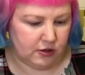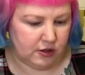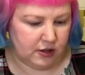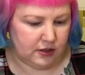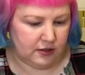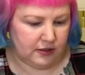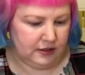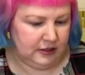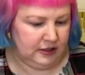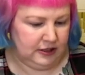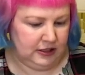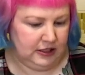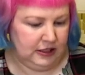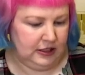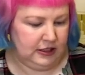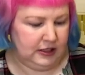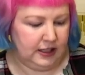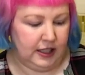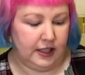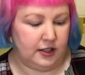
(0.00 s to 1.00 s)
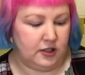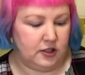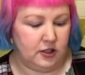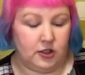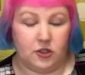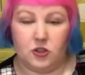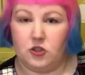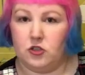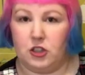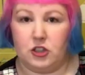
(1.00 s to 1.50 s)
And yeah, it's
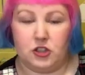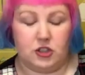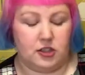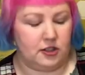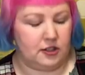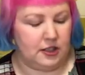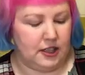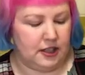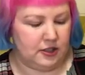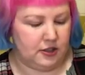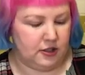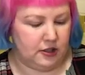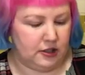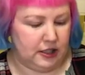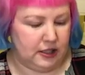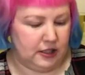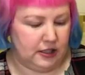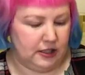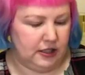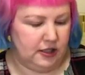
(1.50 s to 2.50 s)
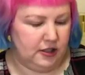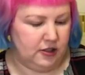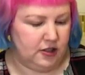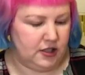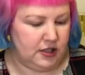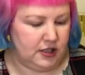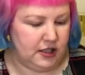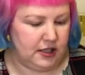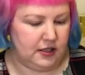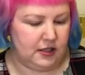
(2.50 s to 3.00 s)
got instructions on how to do that. And then it
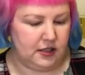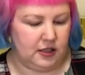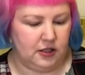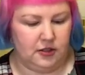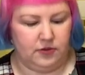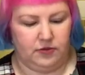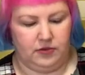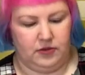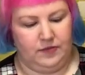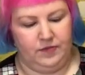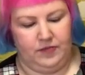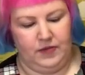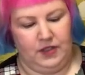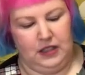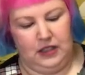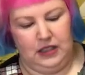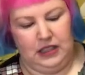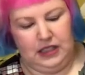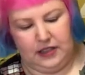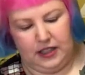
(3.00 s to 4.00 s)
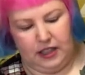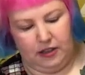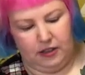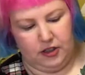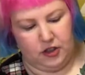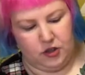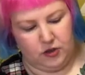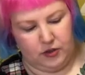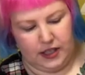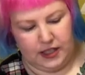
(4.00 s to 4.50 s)
just has kind of their
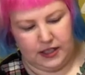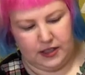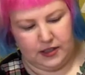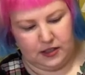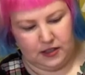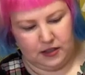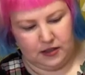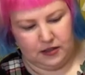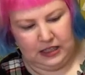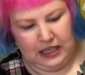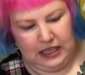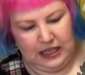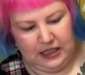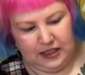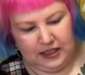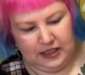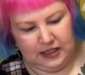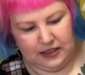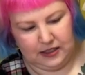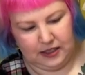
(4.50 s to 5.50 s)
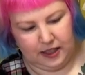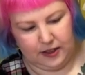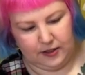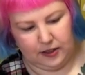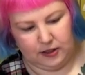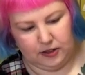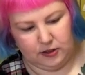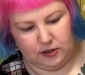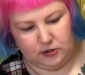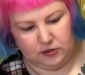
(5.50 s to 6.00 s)
address and
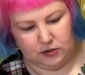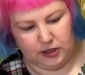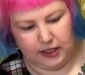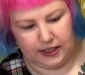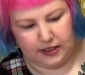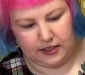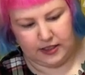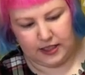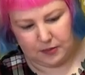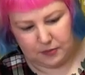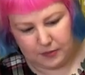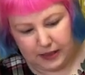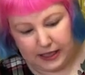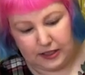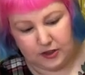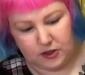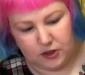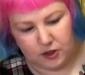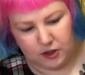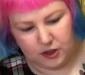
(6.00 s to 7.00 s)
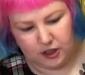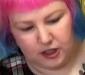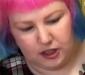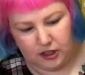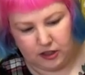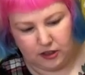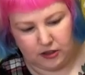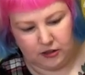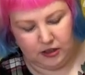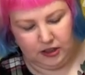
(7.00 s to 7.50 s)
other little, like it says, made in
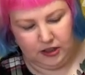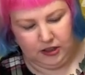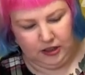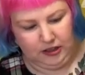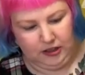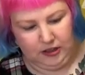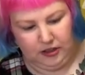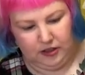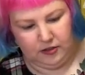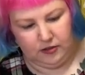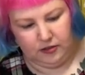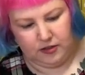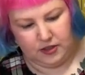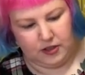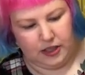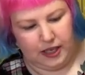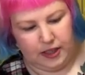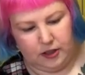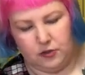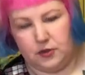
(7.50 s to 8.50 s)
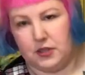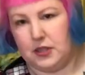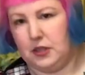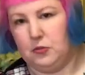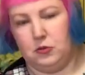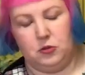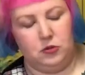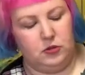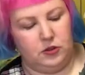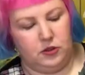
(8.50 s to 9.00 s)
Turkey and recycle
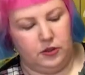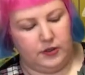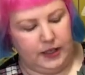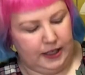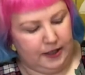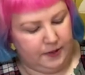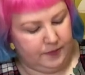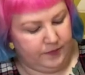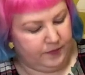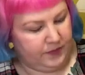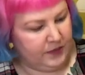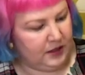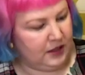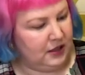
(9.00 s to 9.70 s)
symbol and all that.